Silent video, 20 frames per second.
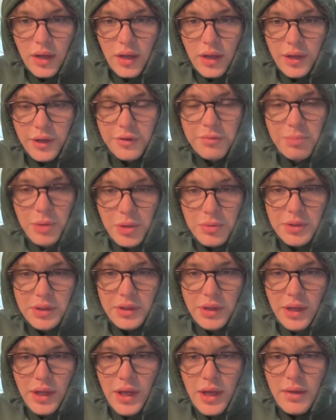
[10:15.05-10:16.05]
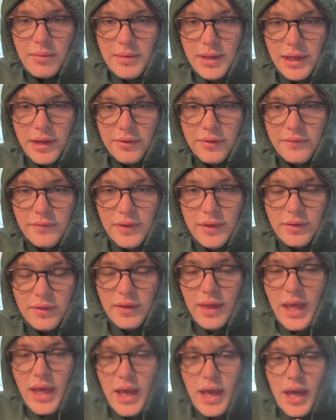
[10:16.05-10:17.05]
exploded because of
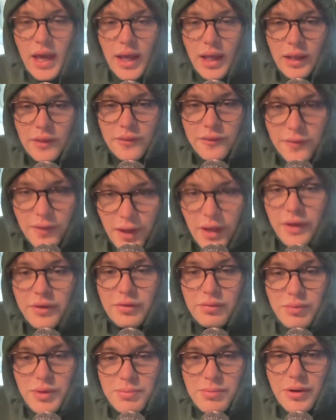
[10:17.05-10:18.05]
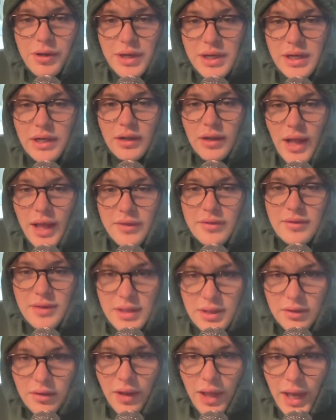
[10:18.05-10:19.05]
this. Thus, we put in a
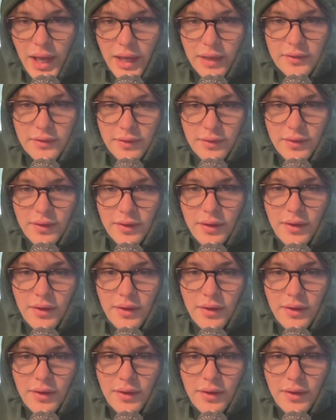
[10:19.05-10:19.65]
Glass-Steagall Act.